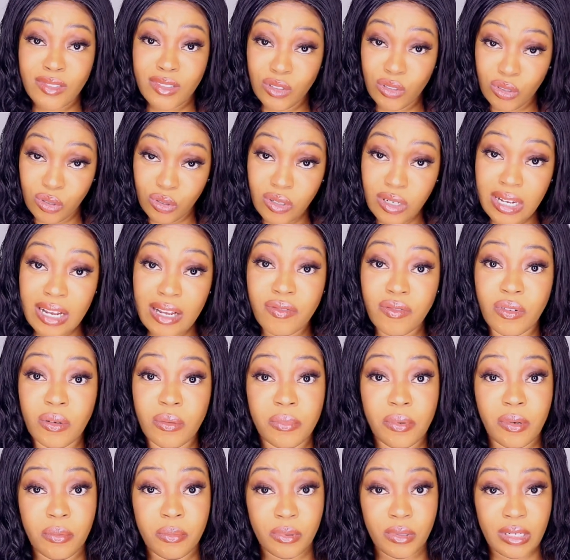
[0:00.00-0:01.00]
do you have
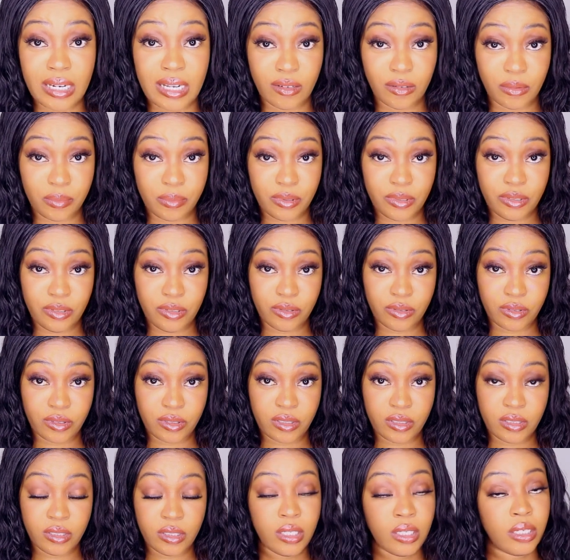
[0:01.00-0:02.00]
unpopular
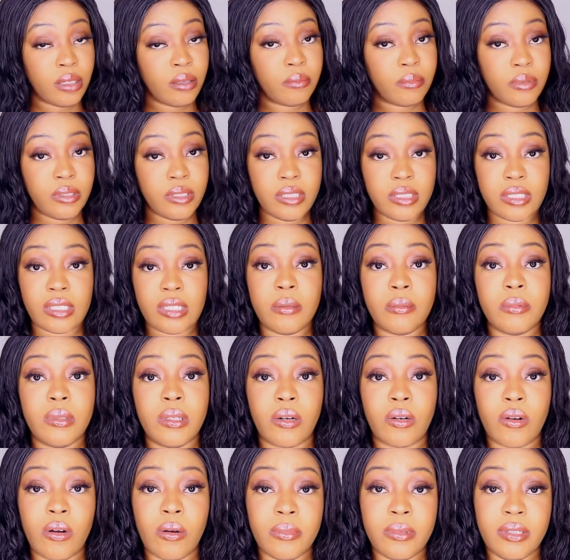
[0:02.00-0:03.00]
opinions? Please keep
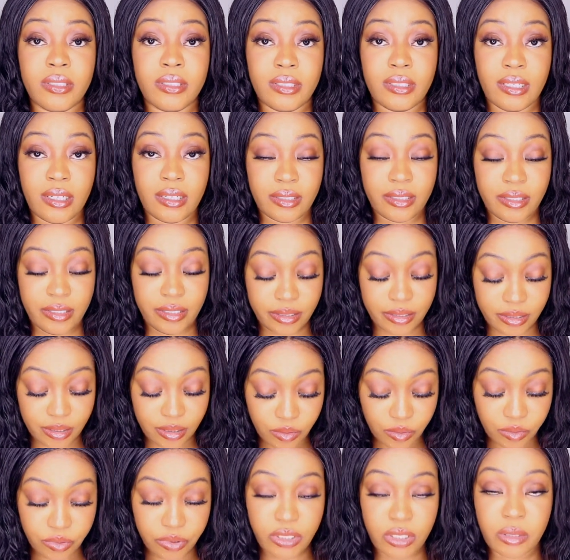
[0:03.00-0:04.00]
the comment section
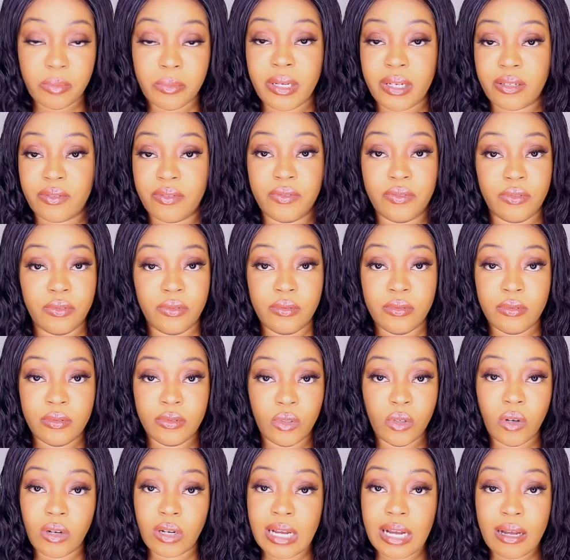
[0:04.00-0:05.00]
respectful.
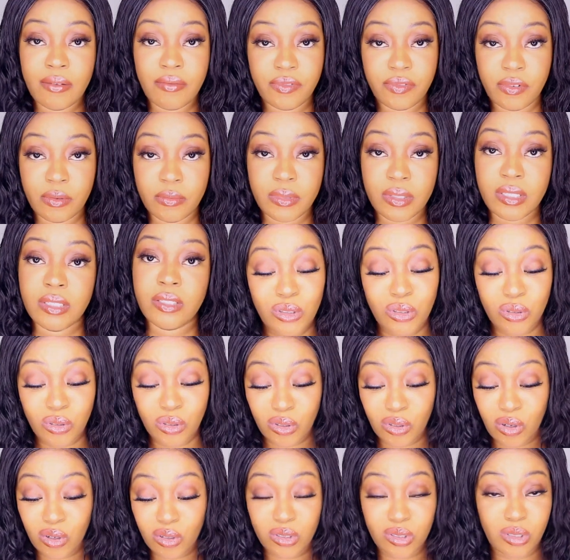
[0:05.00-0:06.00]
Don't come for me. Please
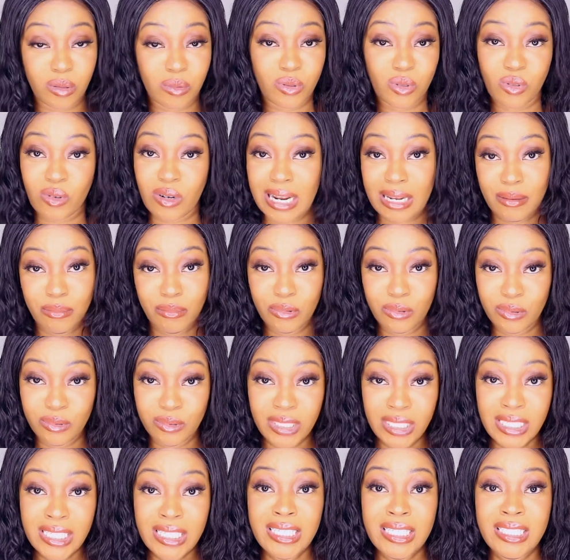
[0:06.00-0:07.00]
don't unsubscribe or
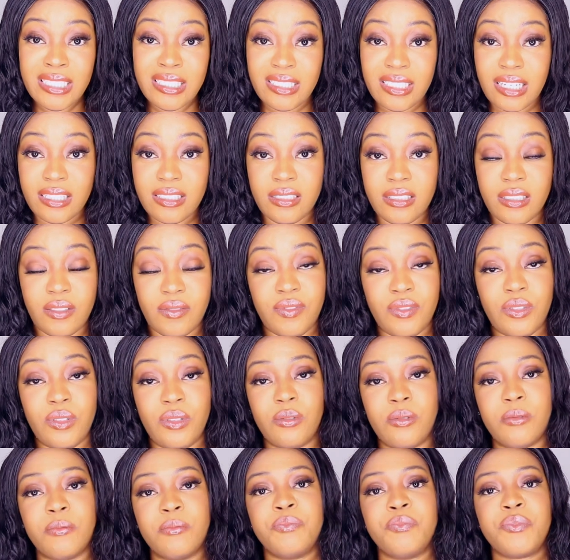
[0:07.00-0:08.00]
share this
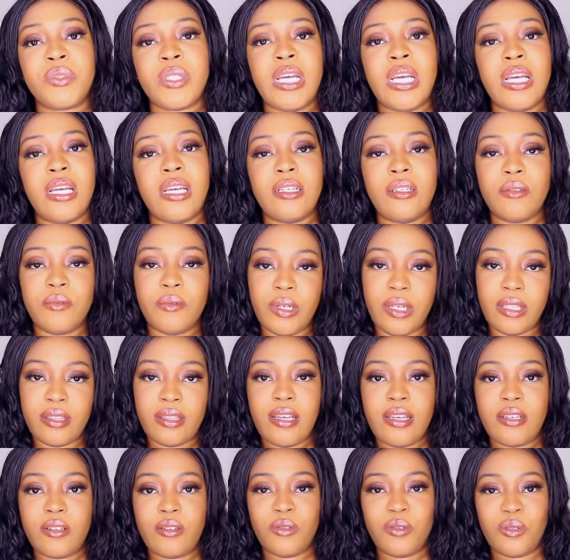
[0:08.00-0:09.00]
video. Anyway,
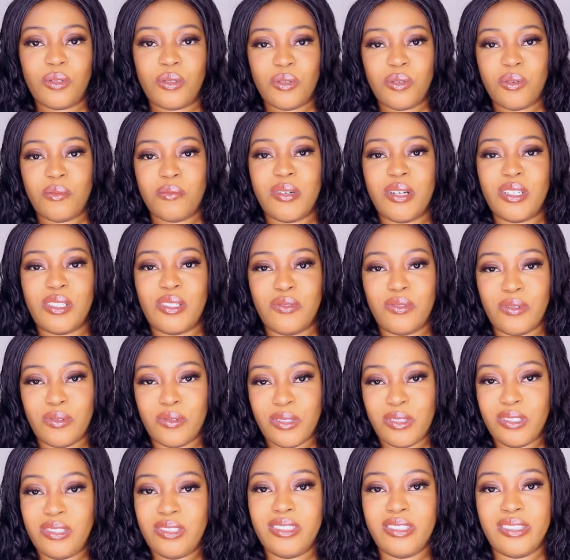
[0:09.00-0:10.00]
thank you so much for
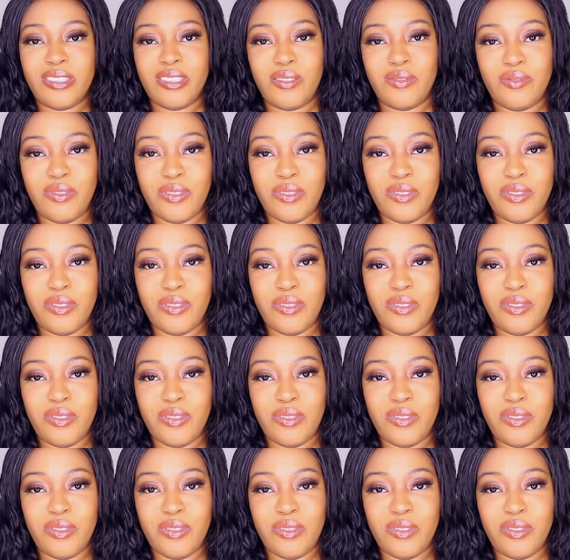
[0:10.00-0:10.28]
watching this